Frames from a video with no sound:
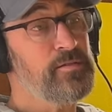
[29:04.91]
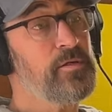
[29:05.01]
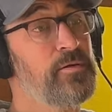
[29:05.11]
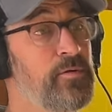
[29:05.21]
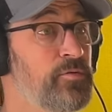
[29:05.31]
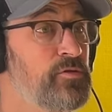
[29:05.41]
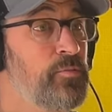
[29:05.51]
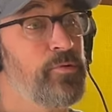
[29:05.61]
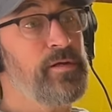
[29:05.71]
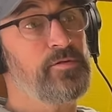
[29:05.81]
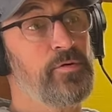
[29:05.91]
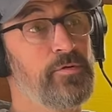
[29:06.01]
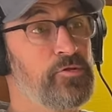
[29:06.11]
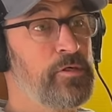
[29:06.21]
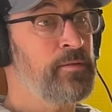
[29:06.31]
start doing some
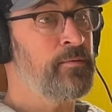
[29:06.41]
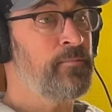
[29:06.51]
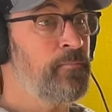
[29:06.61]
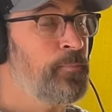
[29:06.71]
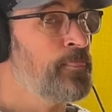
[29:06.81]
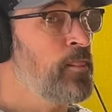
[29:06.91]
research on